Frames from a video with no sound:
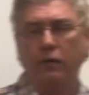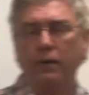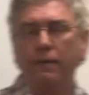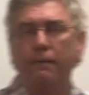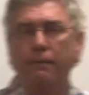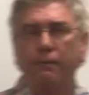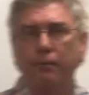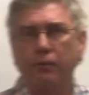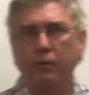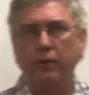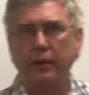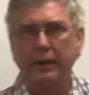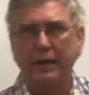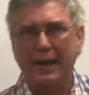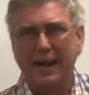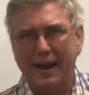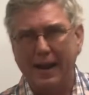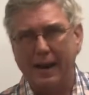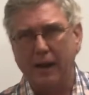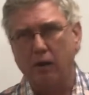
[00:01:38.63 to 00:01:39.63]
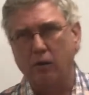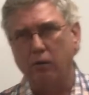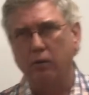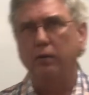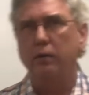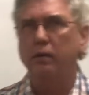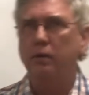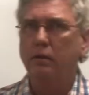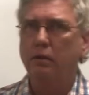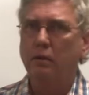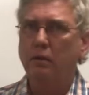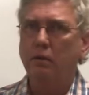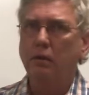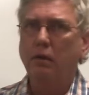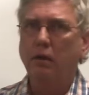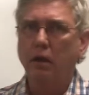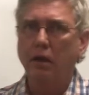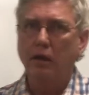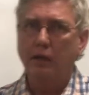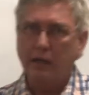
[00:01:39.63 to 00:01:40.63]
and print out
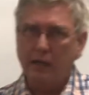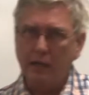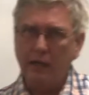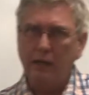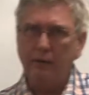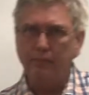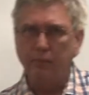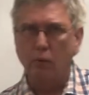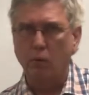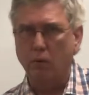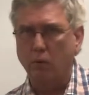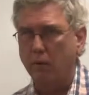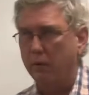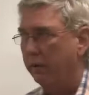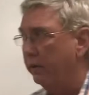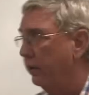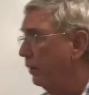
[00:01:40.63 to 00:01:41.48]
a keyboard.